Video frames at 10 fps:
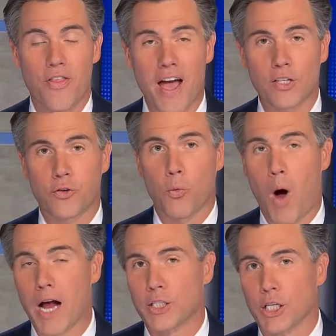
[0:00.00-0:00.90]
Thanks for
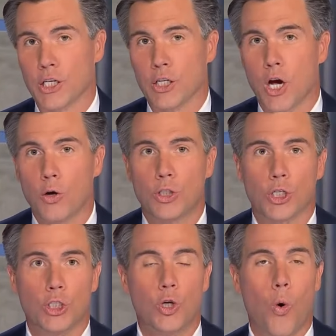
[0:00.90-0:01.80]
watching. Go
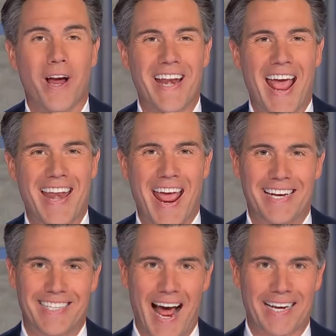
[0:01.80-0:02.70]
to
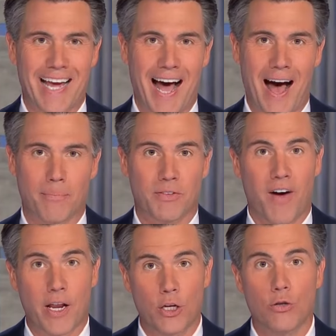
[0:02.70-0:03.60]
joinnn.com to
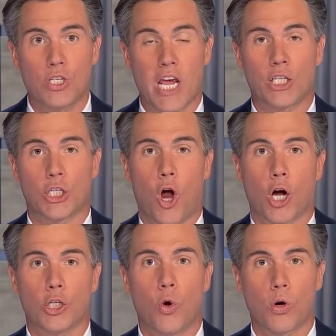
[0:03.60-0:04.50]
find News Nation
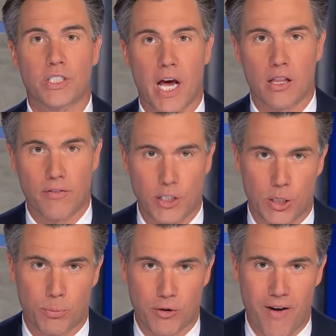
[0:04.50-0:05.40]
on your
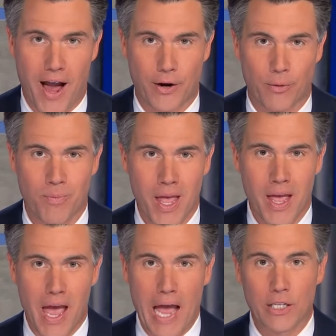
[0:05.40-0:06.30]
television provider.
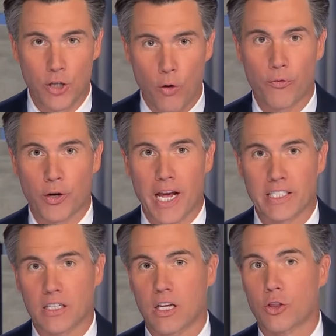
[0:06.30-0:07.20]
And don't
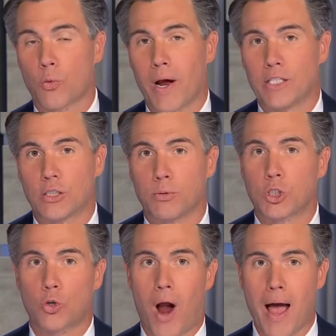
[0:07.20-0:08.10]
forget to click the red
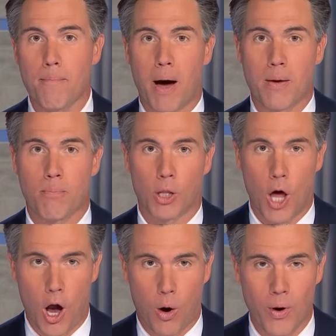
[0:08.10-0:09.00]
subscribe button
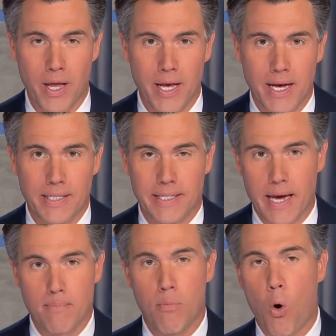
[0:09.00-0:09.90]
below to
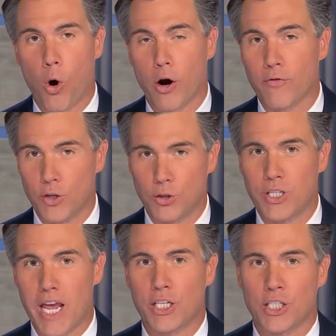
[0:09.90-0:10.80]
get more of
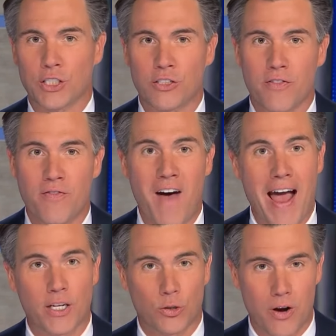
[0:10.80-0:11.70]
News Nation's
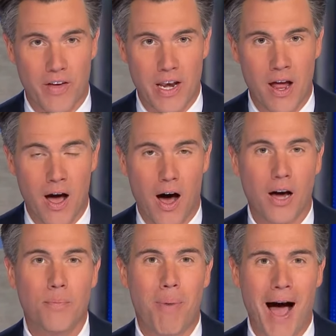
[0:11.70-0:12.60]
fact driven,
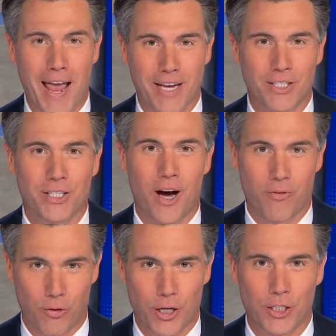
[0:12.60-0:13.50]
unbiased
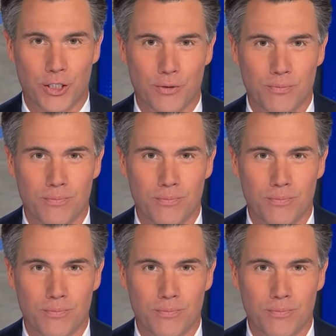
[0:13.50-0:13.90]
coverage.